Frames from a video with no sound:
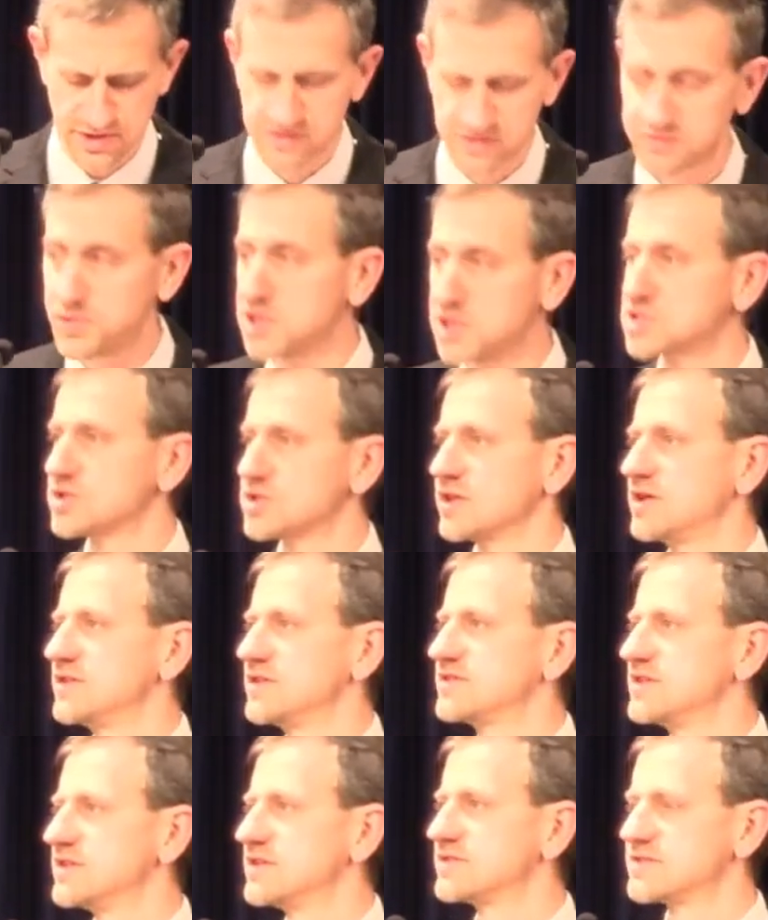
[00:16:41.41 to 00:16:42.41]
Especially
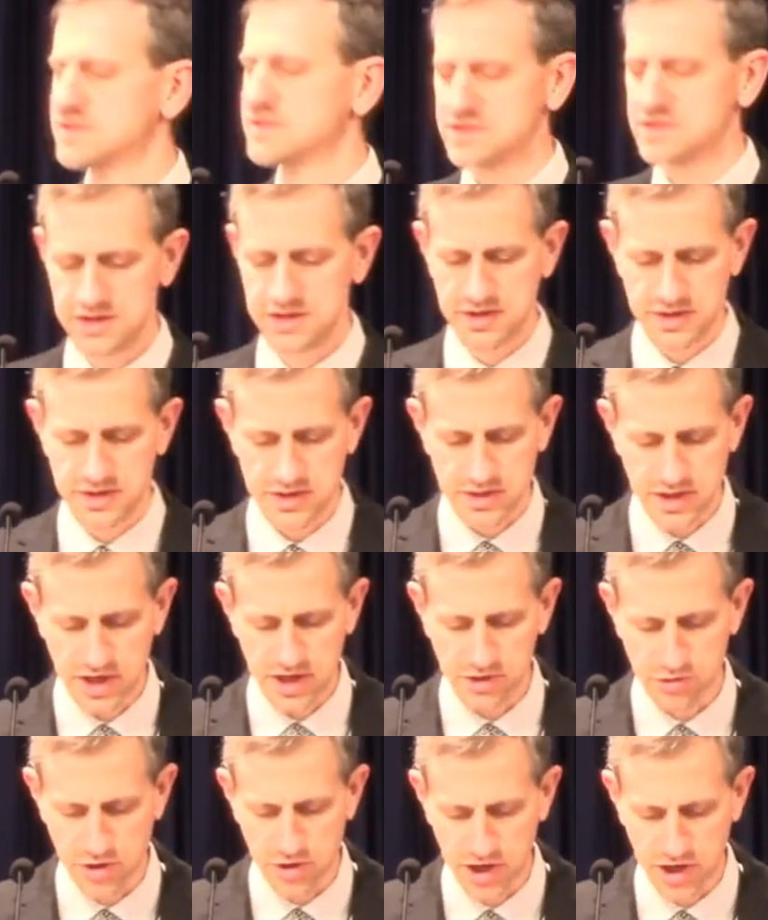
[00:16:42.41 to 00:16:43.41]
as this
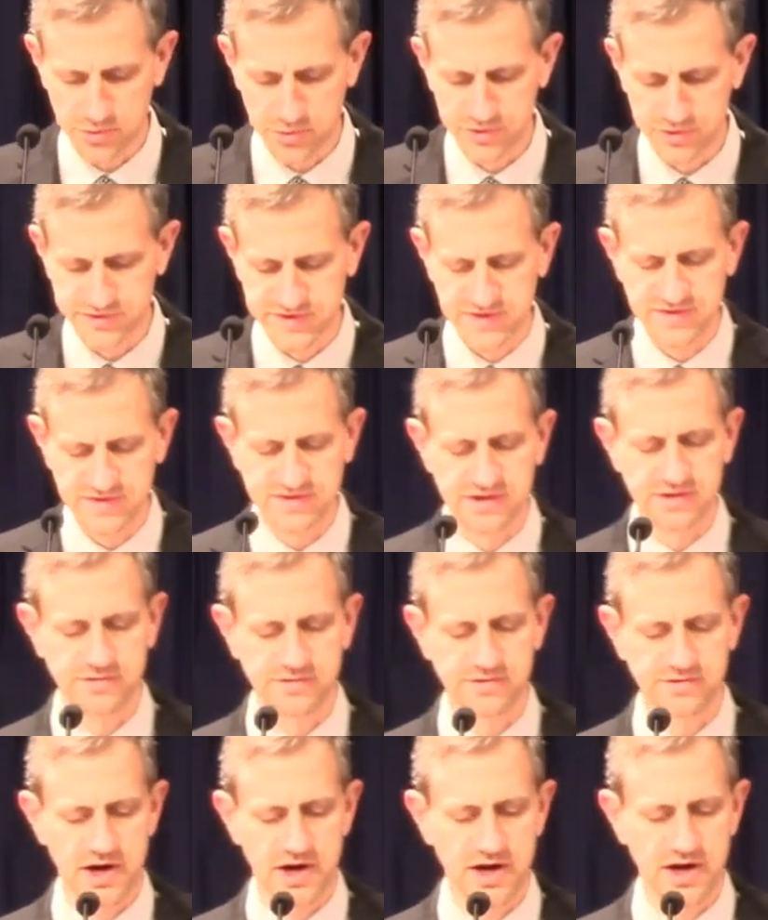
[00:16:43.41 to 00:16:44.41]
incredible season
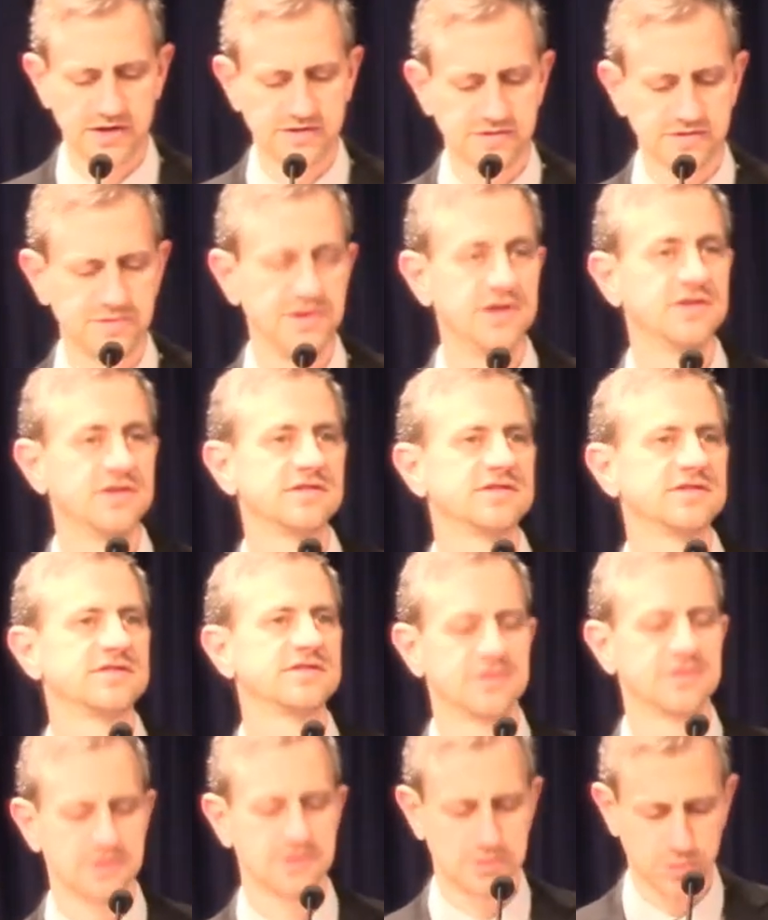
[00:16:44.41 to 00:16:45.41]
of God's
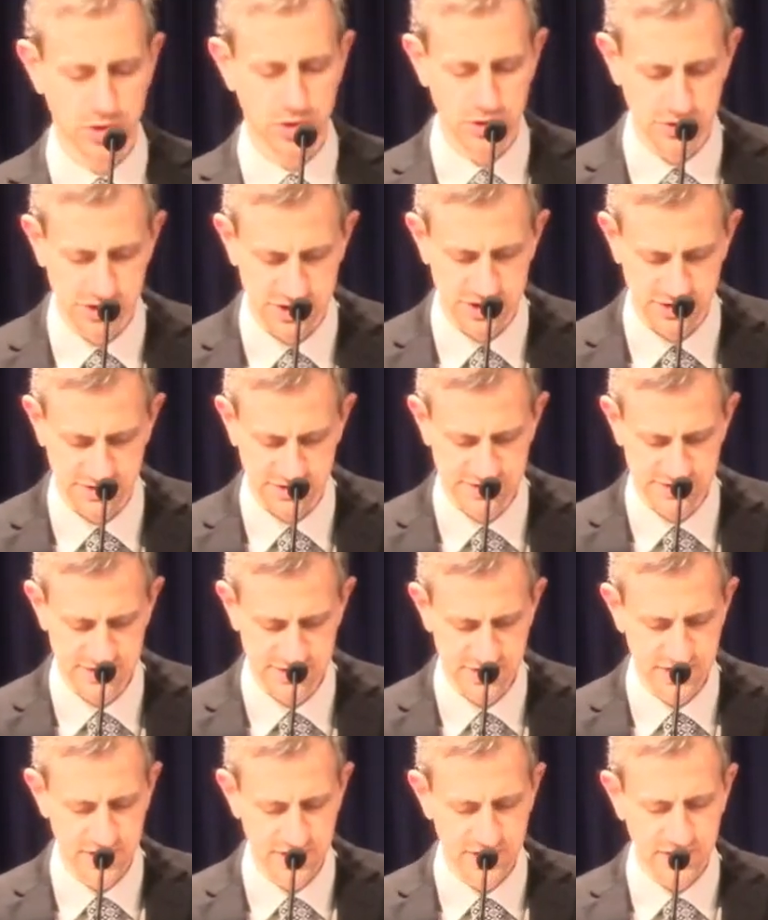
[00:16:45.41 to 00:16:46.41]
feasts approaches,
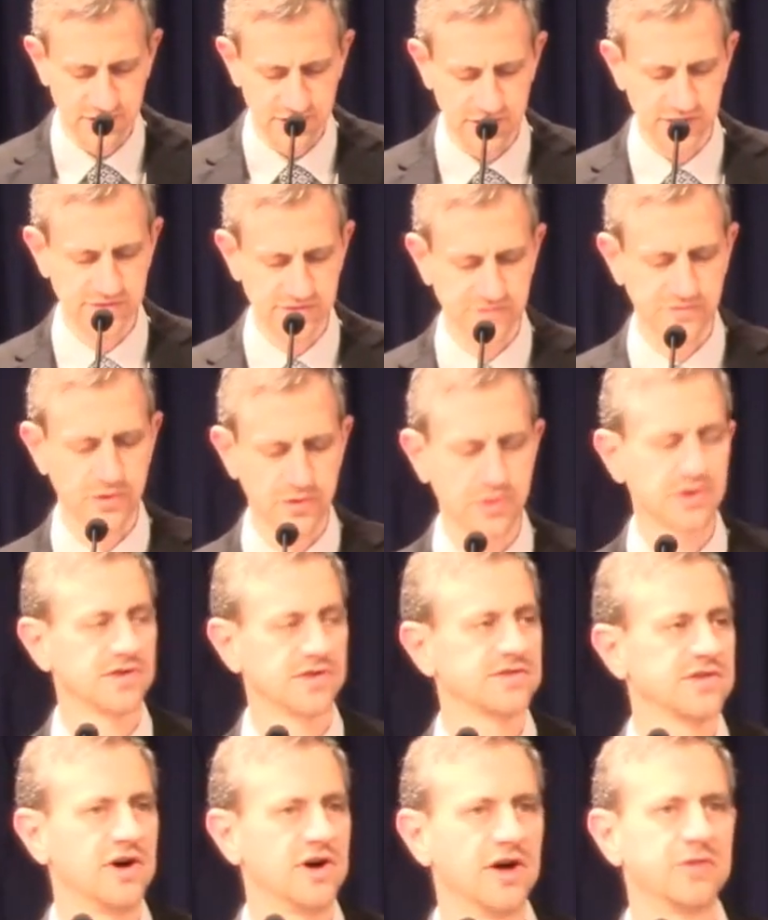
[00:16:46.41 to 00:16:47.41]
let's
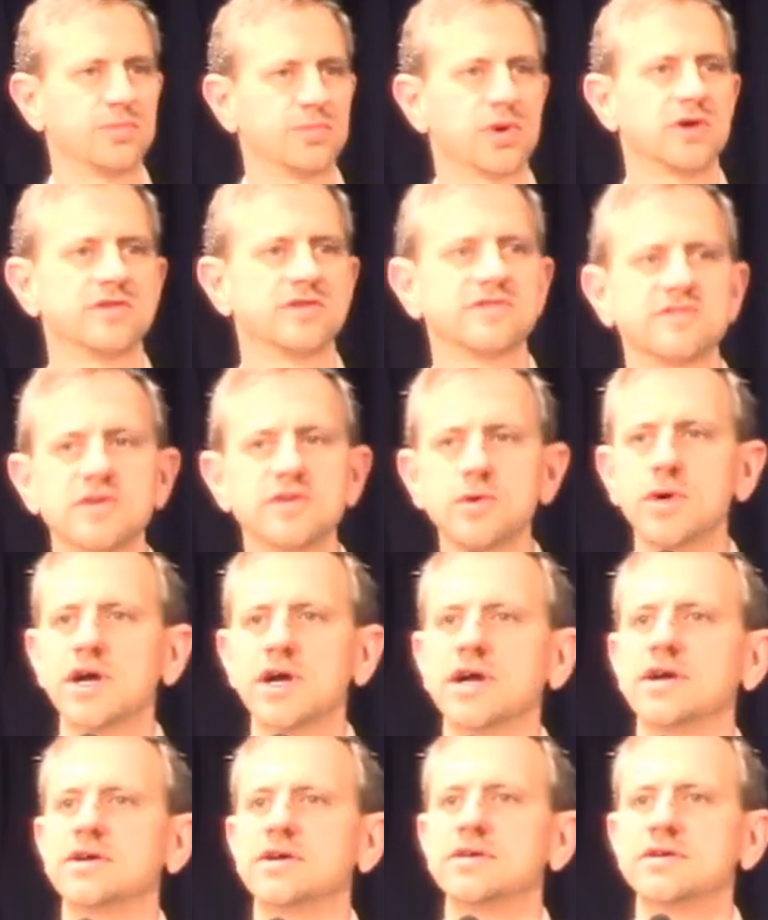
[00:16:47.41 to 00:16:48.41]
focus on
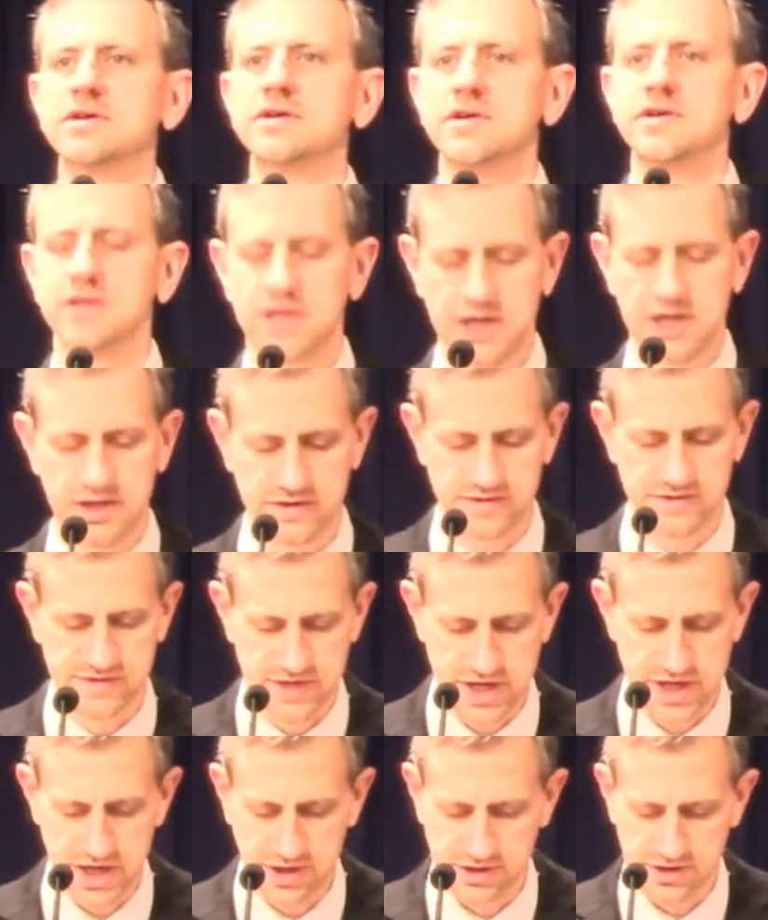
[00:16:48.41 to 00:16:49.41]
pursuing His
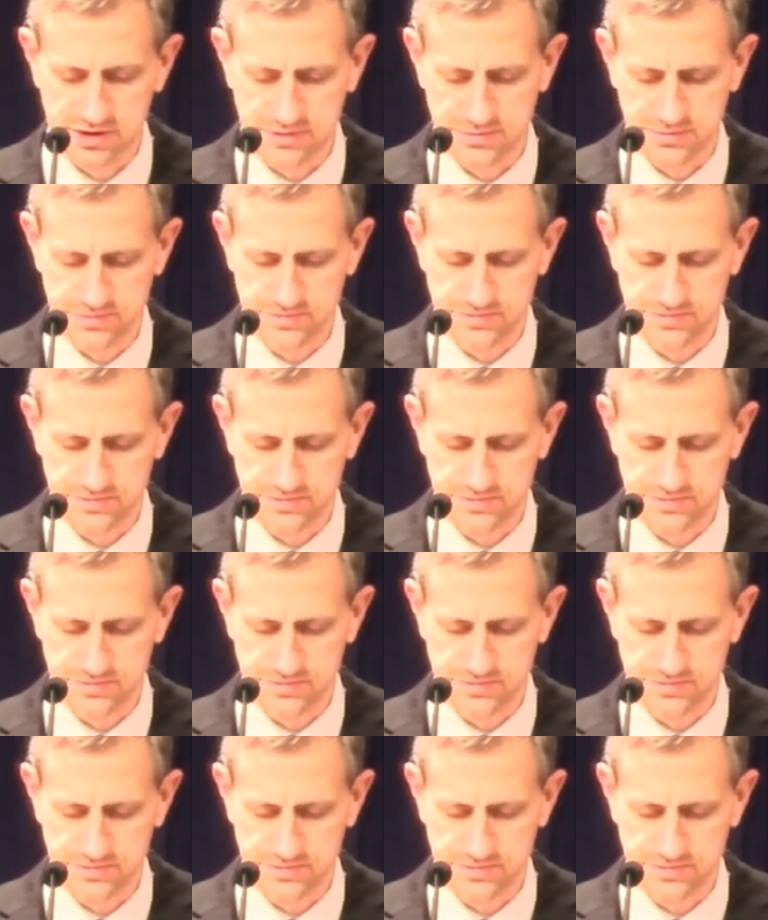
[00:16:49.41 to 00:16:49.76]
kingdom